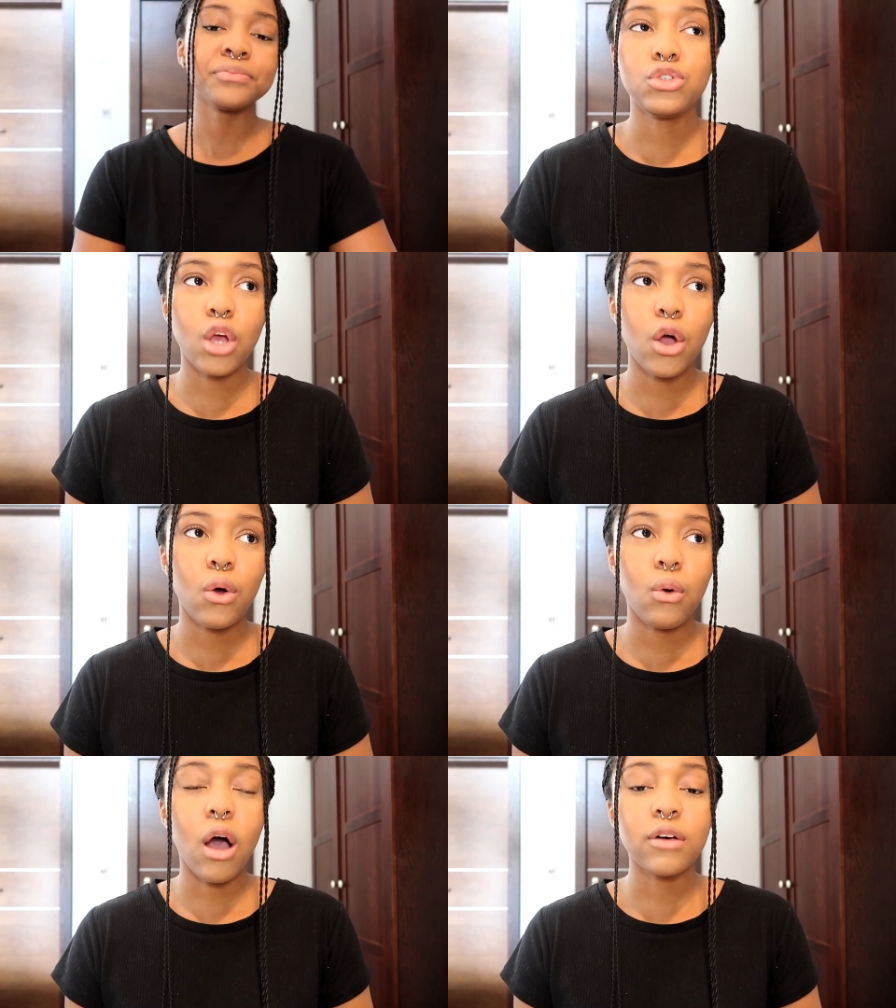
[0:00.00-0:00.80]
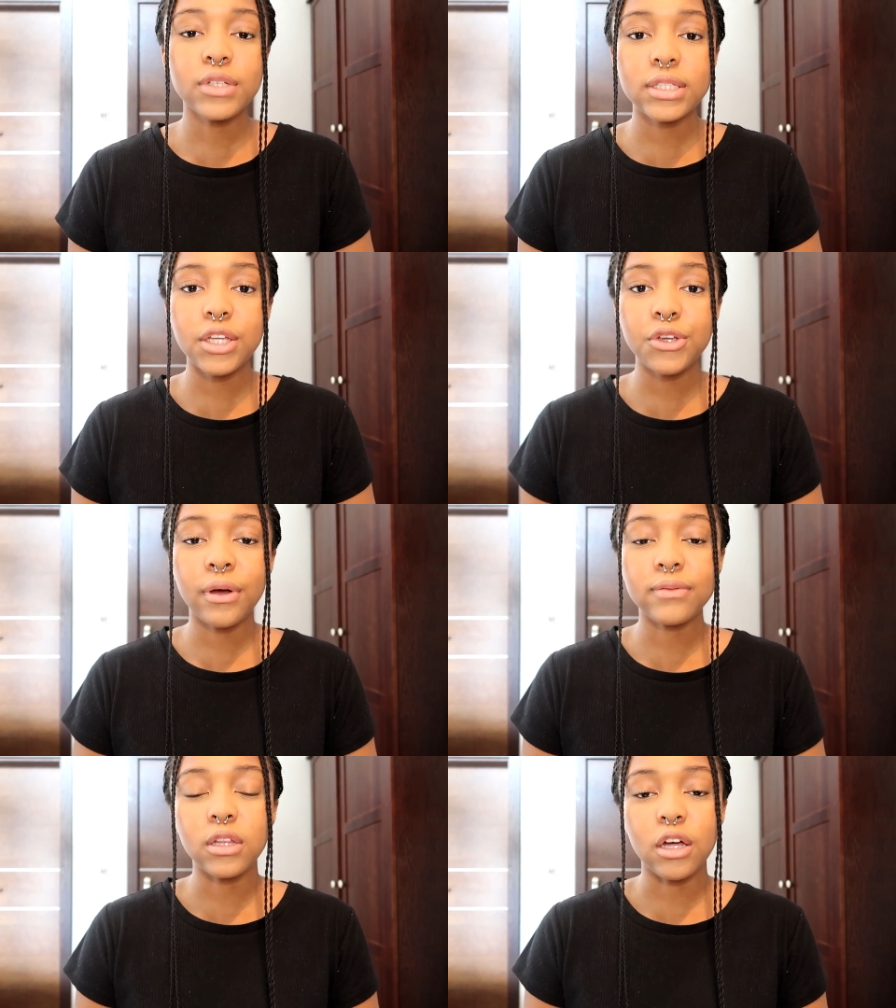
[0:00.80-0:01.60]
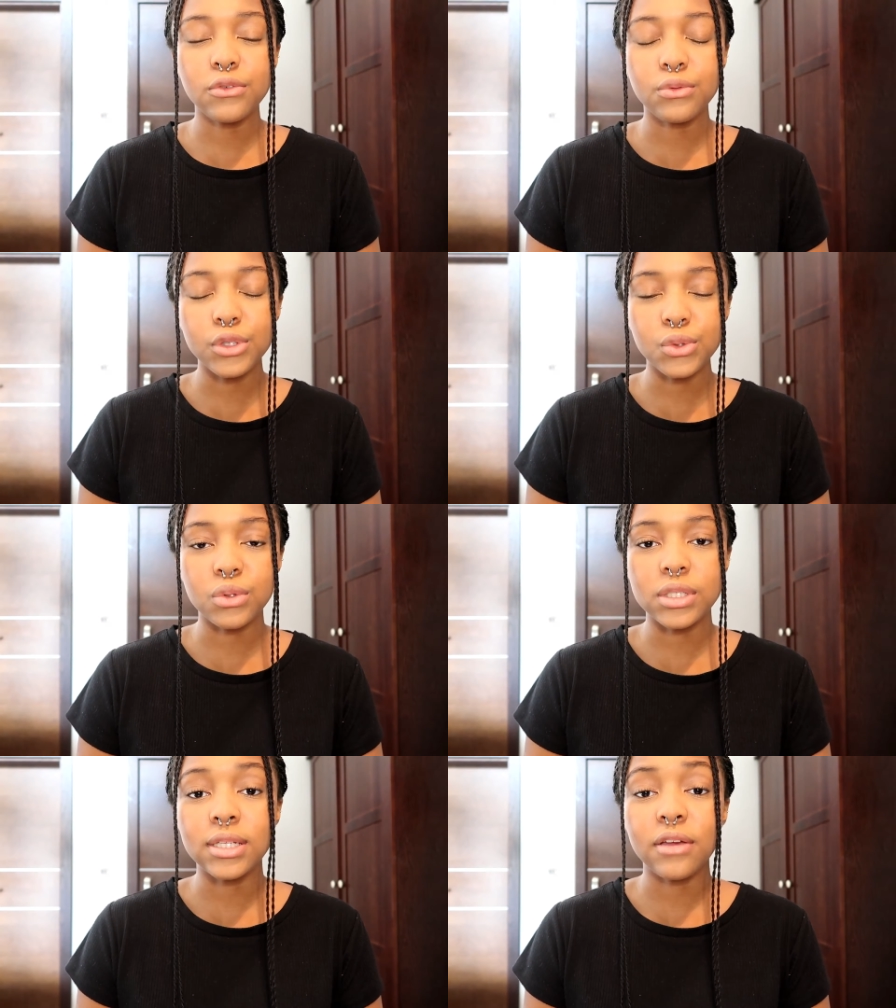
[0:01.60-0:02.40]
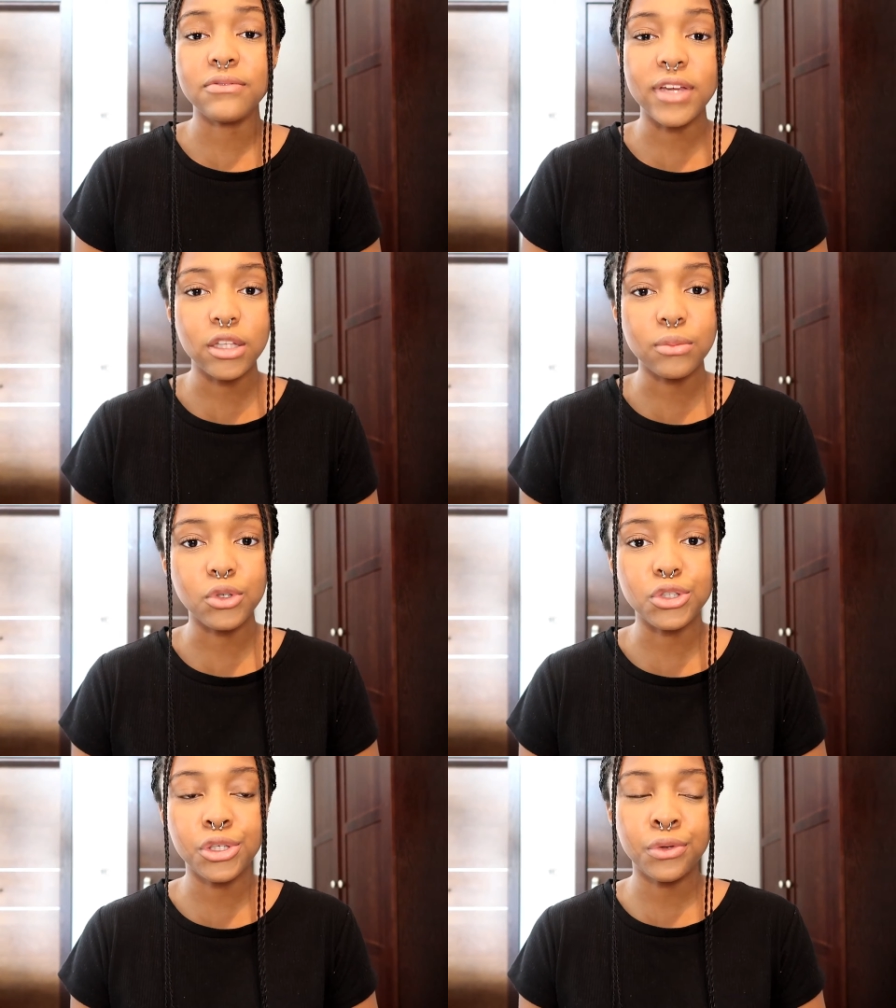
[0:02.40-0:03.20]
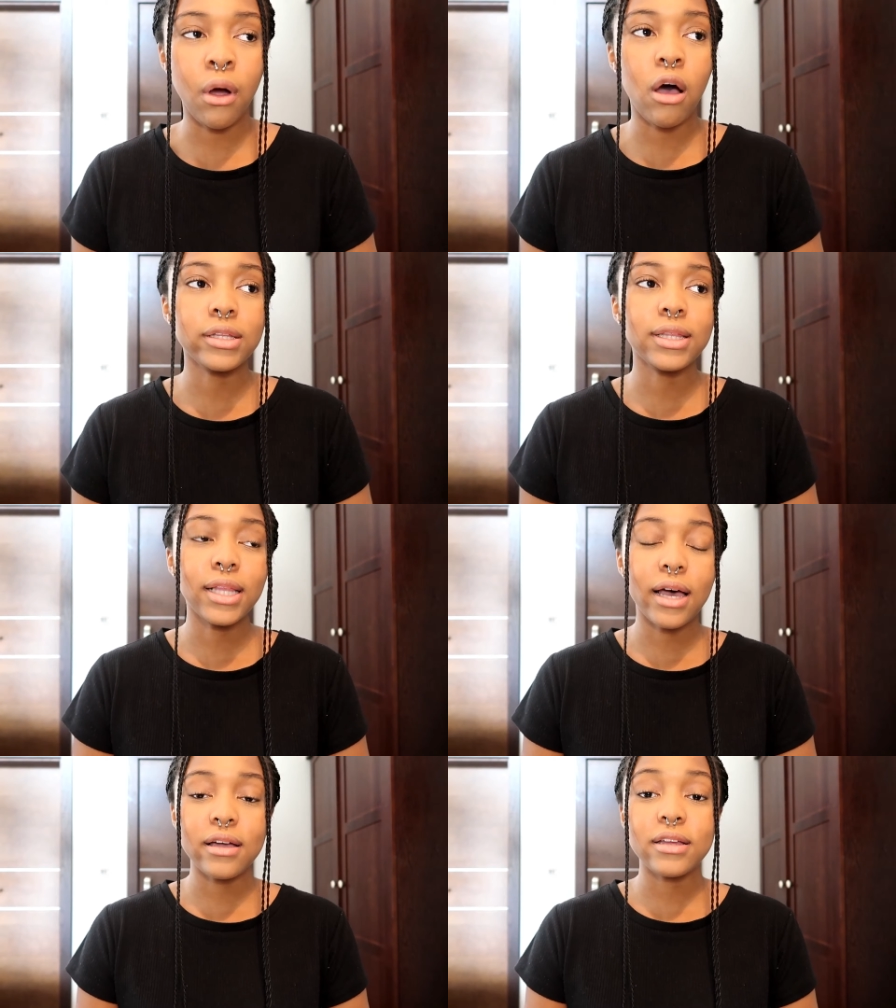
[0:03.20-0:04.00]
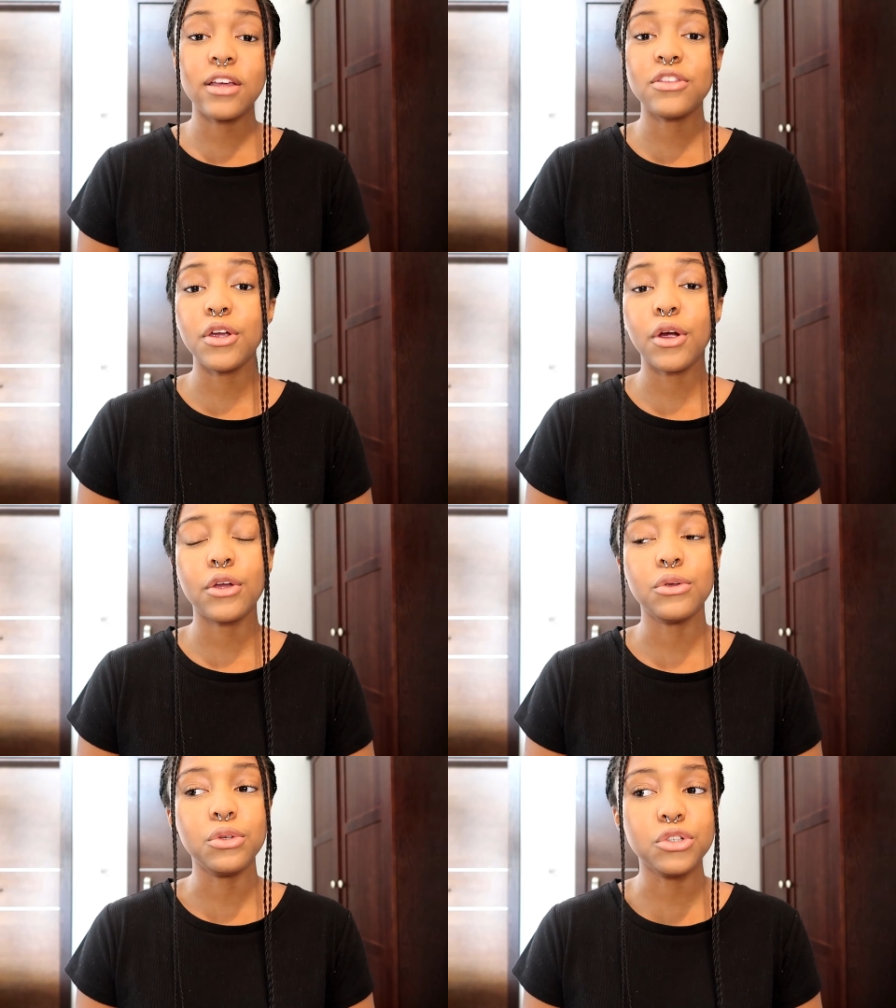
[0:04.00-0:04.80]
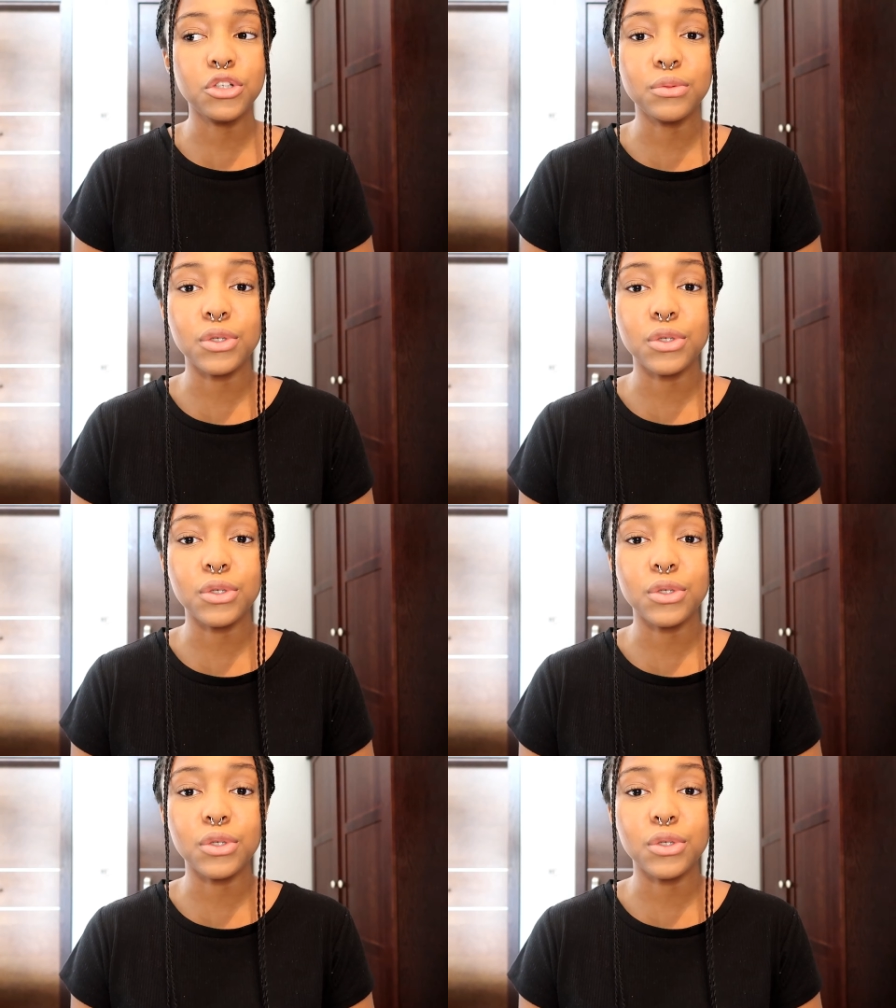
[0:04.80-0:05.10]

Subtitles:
So obviously you have a lot of resources available to you online. There are YouTube